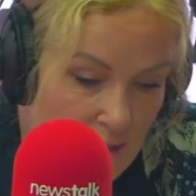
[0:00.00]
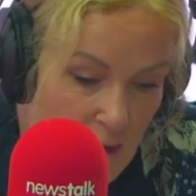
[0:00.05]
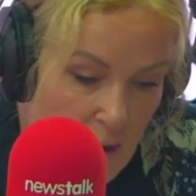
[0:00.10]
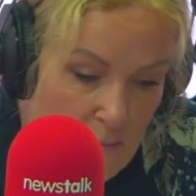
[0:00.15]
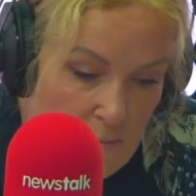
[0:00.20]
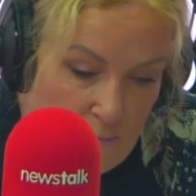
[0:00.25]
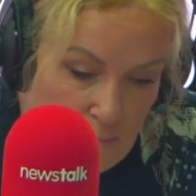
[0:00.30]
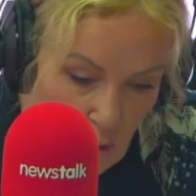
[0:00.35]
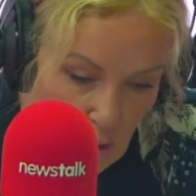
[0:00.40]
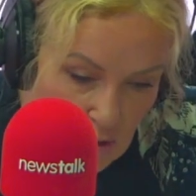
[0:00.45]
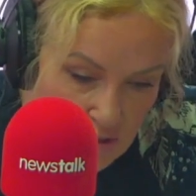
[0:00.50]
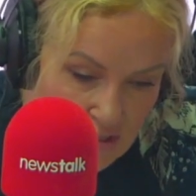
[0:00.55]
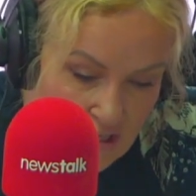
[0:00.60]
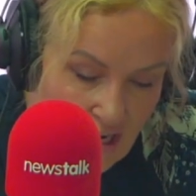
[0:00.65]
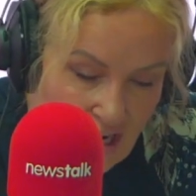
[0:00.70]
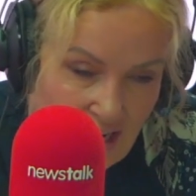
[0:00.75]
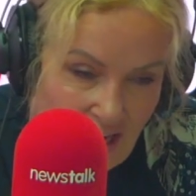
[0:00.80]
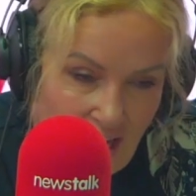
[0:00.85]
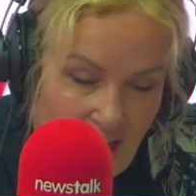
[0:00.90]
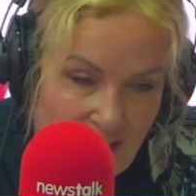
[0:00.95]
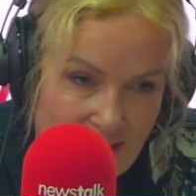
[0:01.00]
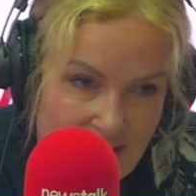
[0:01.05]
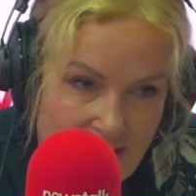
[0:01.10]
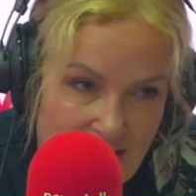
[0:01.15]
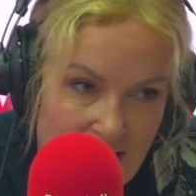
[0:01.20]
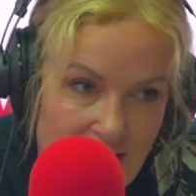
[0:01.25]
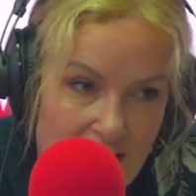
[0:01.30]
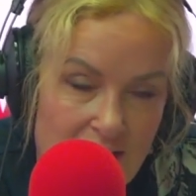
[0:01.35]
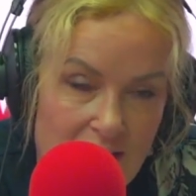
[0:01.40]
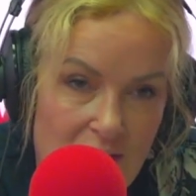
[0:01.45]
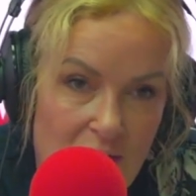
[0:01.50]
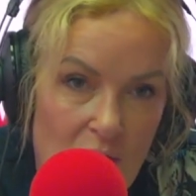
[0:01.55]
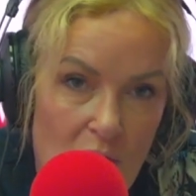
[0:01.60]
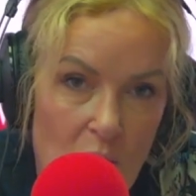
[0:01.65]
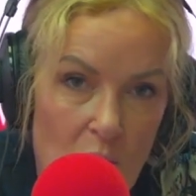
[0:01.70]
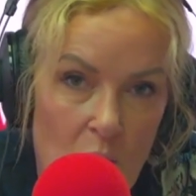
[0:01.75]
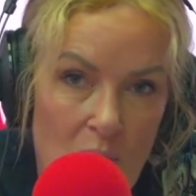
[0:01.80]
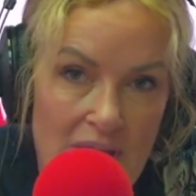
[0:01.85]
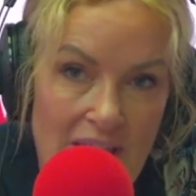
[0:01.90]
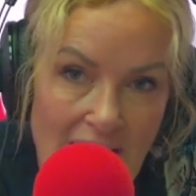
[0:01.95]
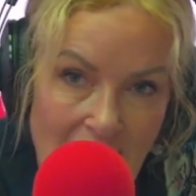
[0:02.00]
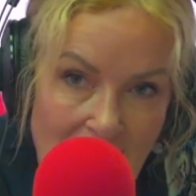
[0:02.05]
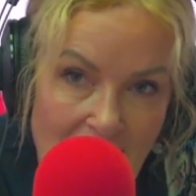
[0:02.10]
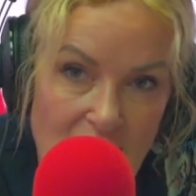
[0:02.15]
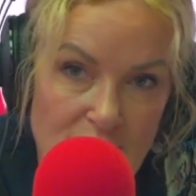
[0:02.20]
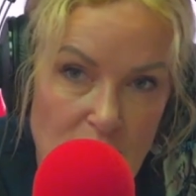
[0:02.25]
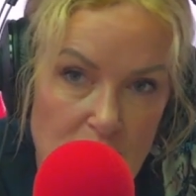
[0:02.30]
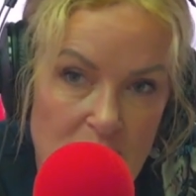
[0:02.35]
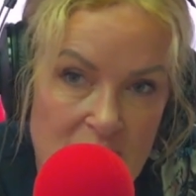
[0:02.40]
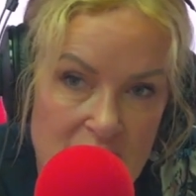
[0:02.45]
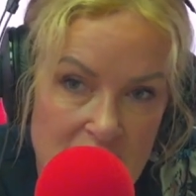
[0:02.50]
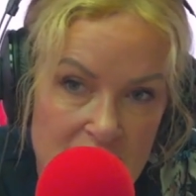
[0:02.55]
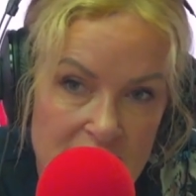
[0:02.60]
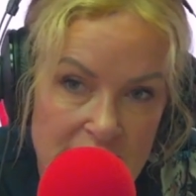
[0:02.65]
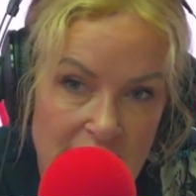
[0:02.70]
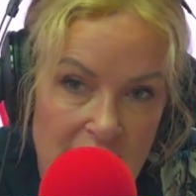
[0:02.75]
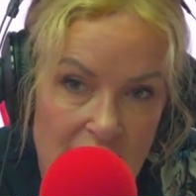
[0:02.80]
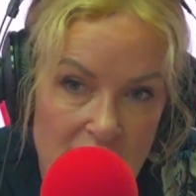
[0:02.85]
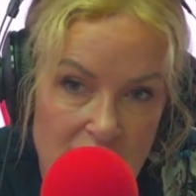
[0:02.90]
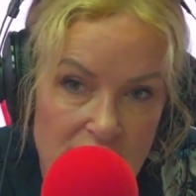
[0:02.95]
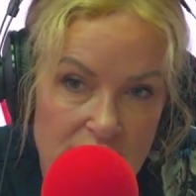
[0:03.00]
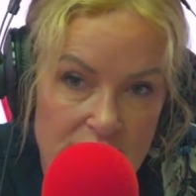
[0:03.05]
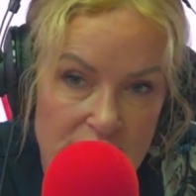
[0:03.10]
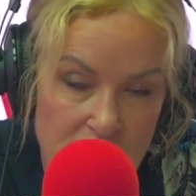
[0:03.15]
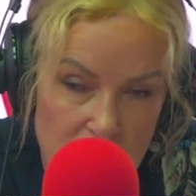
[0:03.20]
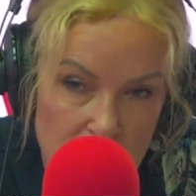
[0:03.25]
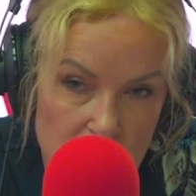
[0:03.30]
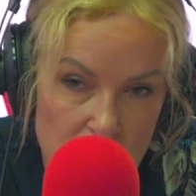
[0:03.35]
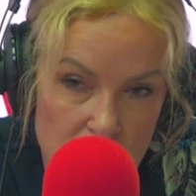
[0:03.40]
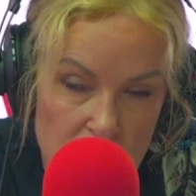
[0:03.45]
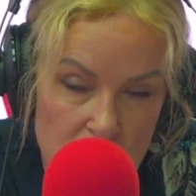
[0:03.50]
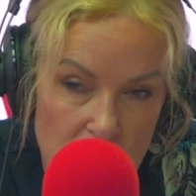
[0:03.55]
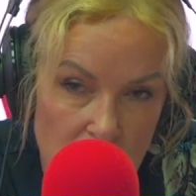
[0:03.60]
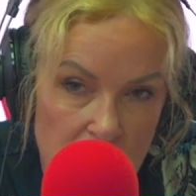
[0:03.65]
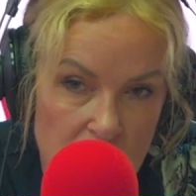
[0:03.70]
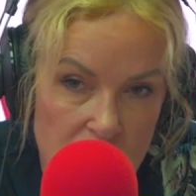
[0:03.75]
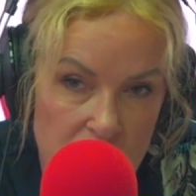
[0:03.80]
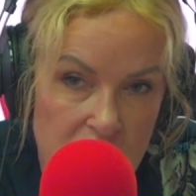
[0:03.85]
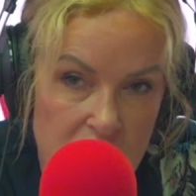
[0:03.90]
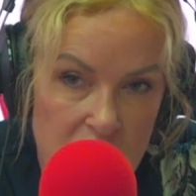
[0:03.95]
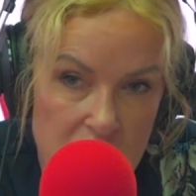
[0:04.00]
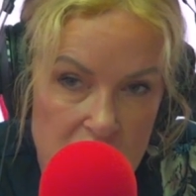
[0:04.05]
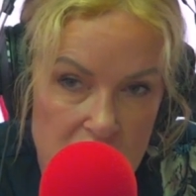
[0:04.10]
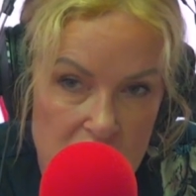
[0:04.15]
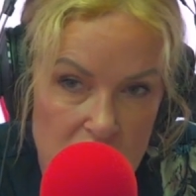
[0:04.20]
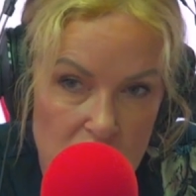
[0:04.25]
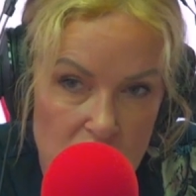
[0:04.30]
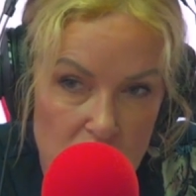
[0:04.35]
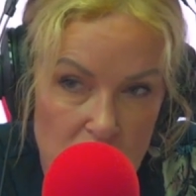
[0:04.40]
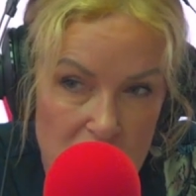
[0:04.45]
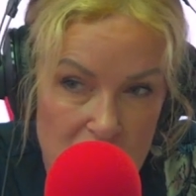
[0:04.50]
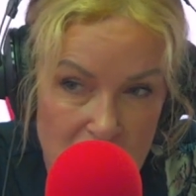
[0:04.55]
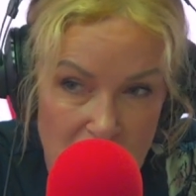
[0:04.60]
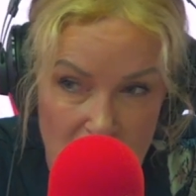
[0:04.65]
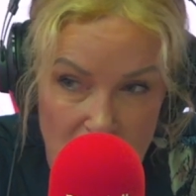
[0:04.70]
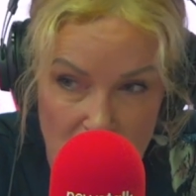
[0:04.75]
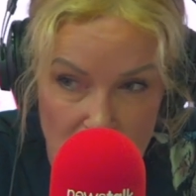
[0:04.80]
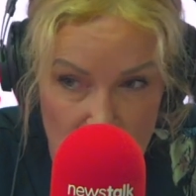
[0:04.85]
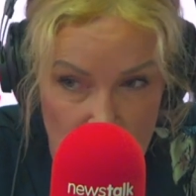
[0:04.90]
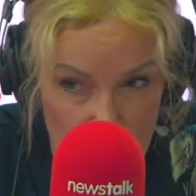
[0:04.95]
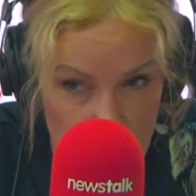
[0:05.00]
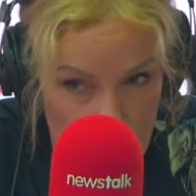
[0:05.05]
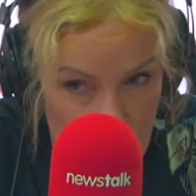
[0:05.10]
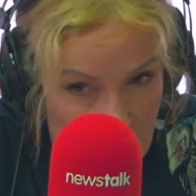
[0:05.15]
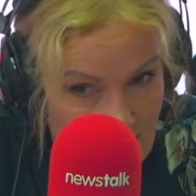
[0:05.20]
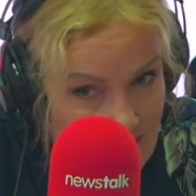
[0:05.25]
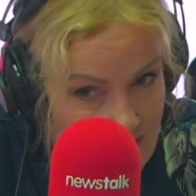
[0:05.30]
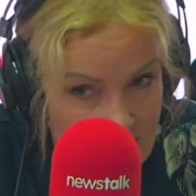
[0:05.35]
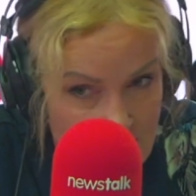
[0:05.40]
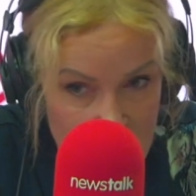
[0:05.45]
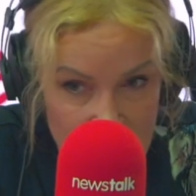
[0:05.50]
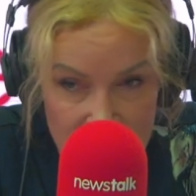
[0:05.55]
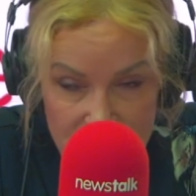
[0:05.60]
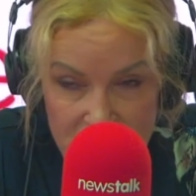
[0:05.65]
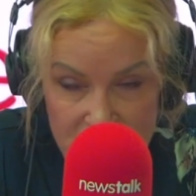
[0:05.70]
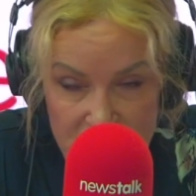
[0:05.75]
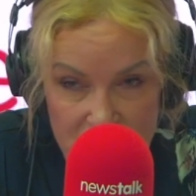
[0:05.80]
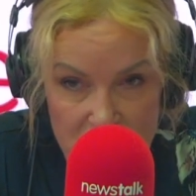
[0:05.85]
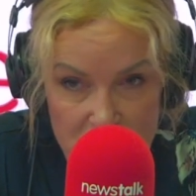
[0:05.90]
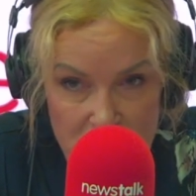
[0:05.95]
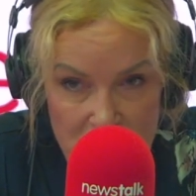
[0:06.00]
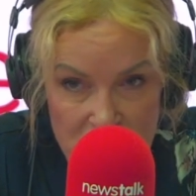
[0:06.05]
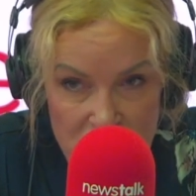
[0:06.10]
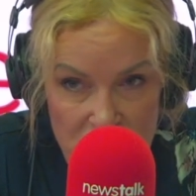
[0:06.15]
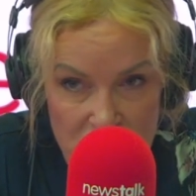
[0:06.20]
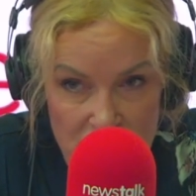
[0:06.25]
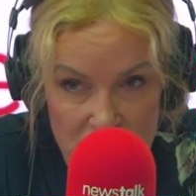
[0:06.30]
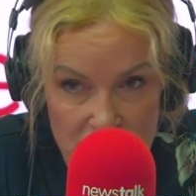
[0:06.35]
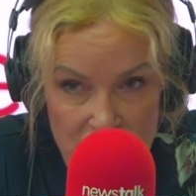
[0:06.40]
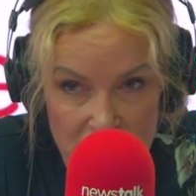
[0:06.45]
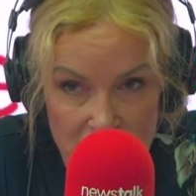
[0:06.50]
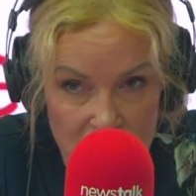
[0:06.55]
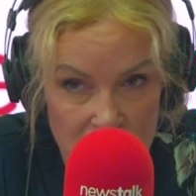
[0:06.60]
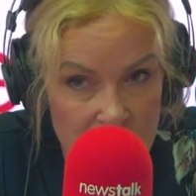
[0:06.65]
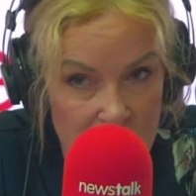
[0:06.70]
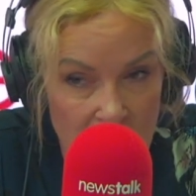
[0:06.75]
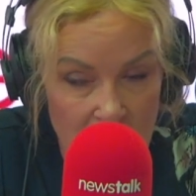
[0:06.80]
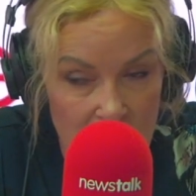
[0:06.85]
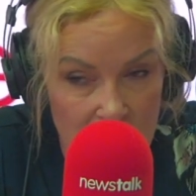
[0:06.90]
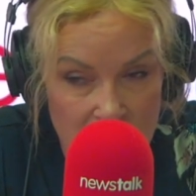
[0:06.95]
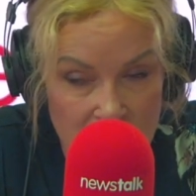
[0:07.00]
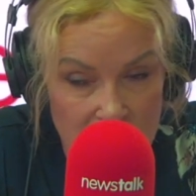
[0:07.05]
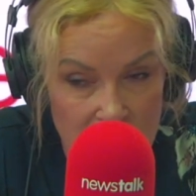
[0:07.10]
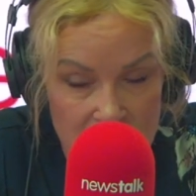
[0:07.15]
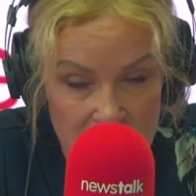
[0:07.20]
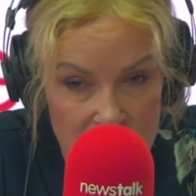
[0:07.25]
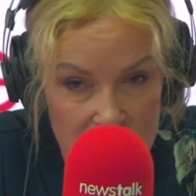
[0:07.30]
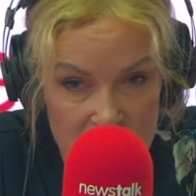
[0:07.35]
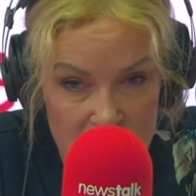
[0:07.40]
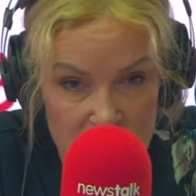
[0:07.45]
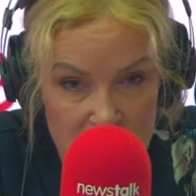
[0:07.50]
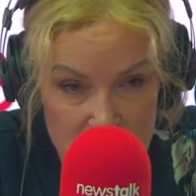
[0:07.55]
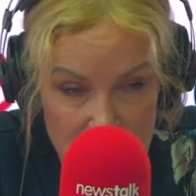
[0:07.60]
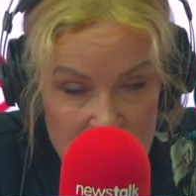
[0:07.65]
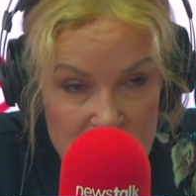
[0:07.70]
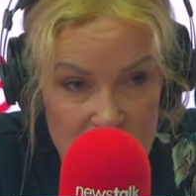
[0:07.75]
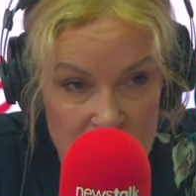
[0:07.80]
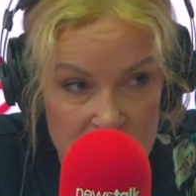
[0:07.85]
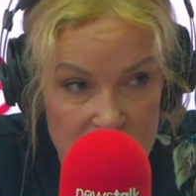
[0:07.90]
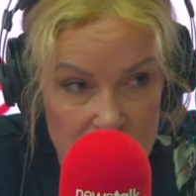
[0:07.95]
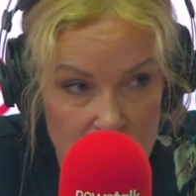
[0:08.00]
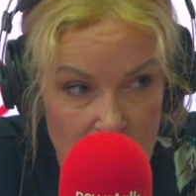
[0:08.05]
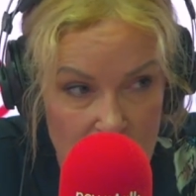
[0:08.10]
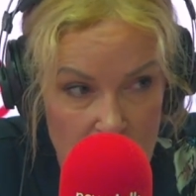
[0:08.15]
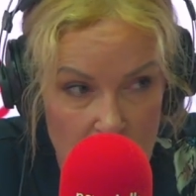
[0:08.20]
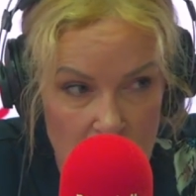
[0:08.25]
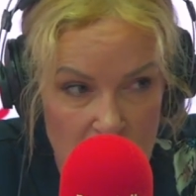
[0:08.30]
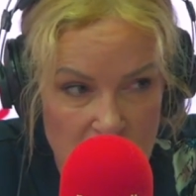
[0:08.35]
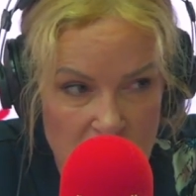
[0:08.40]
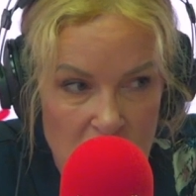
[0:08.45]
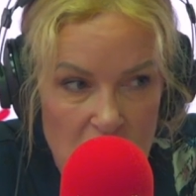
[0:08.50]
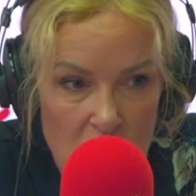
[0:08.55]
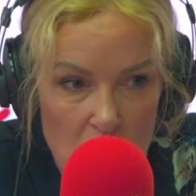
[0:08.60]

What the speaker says: But I think we have up until now viewed non-drinkers with a great deal of suspicion in Ireland. I think suspicion is the right word.